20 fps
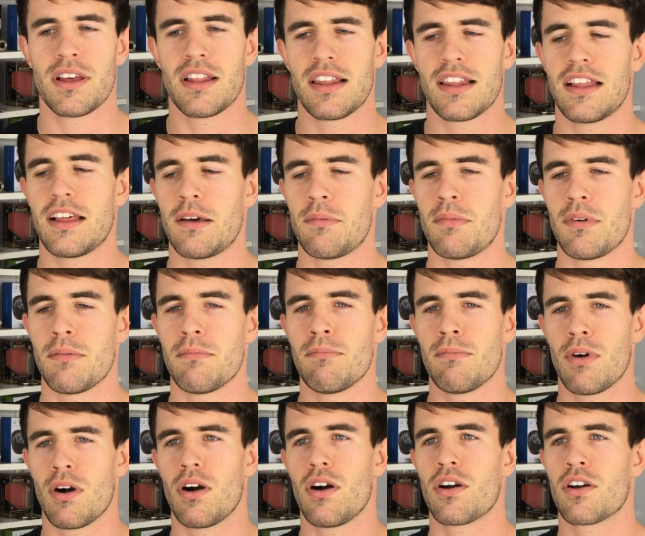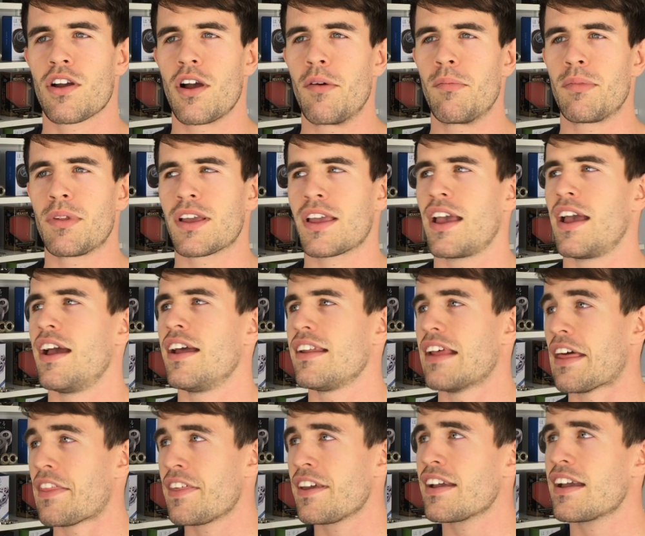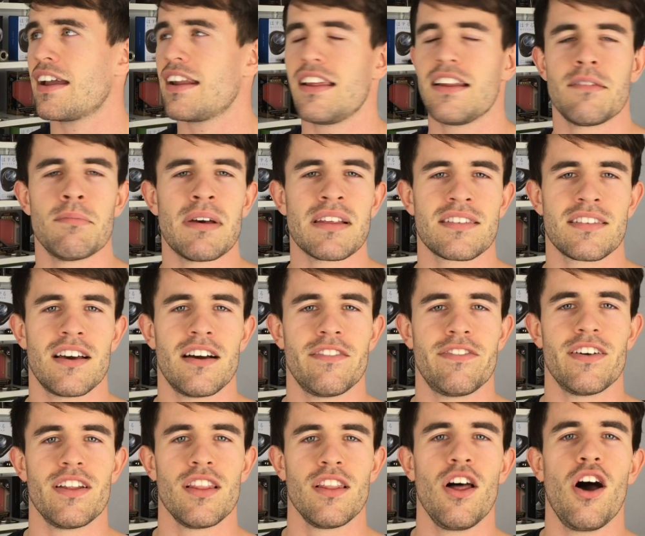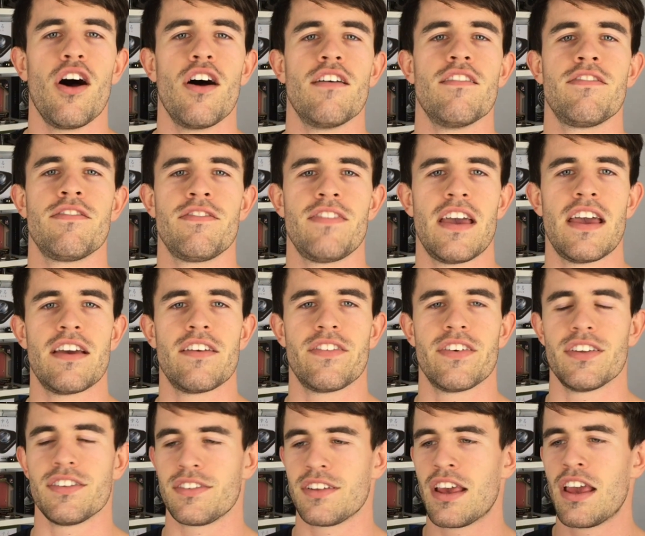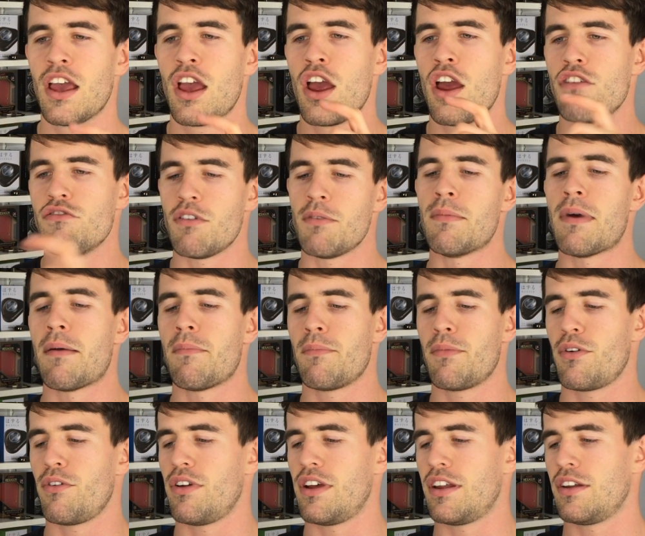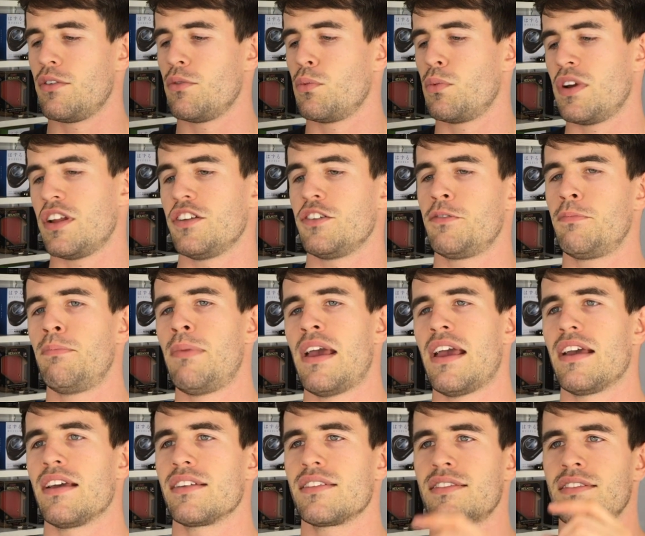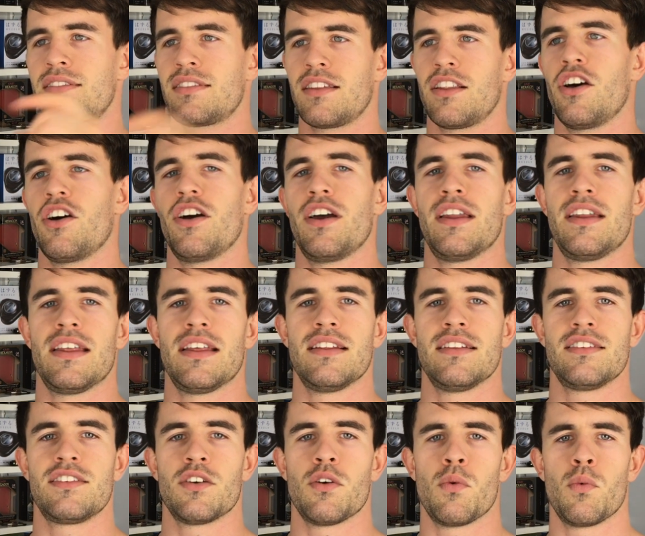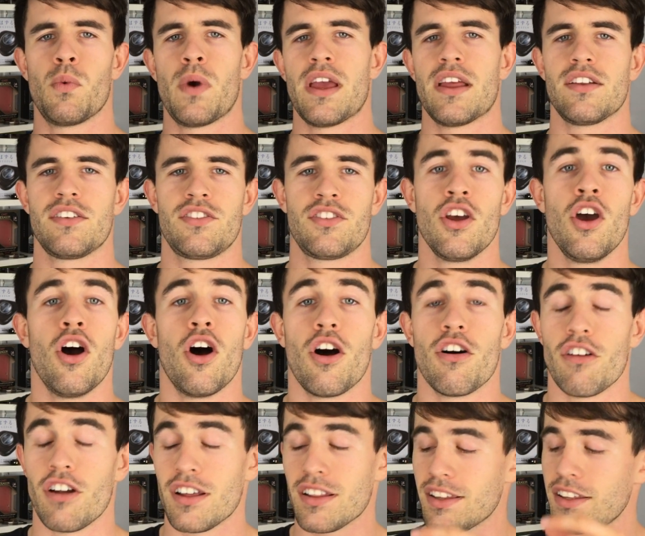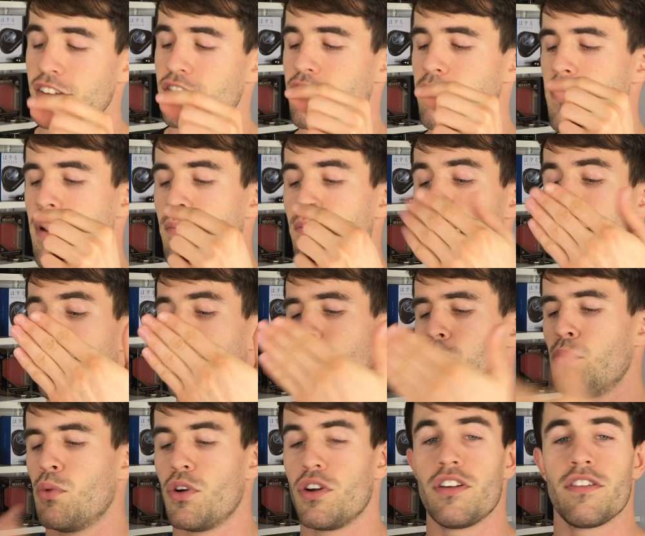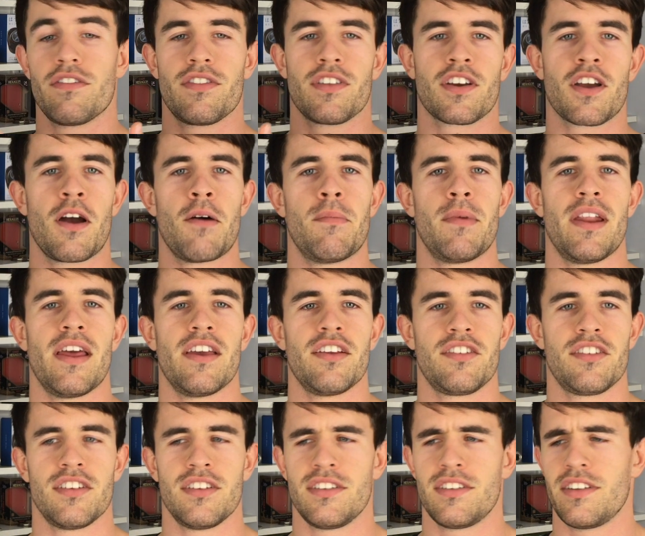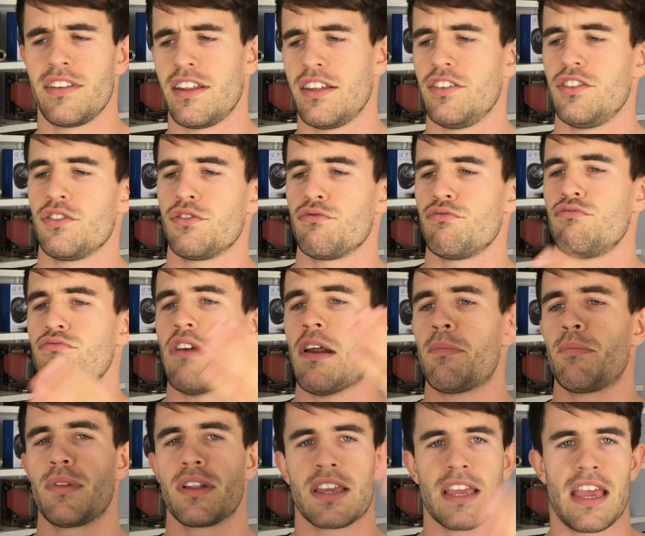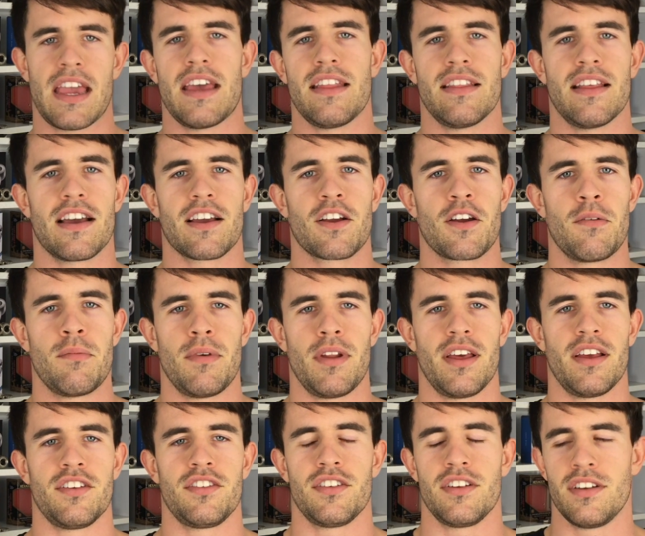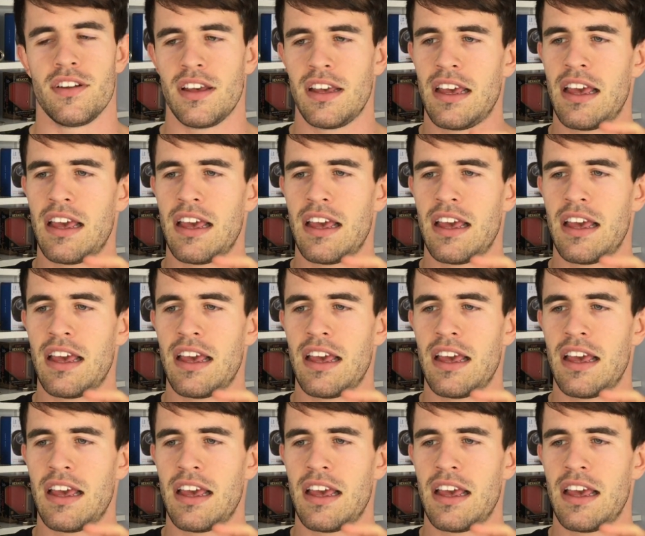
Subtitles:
little bit more complicated. I think I did myself a lot of favours remembering which bit slotted into which, or at least remembering one of the combinations and then just replicating that combination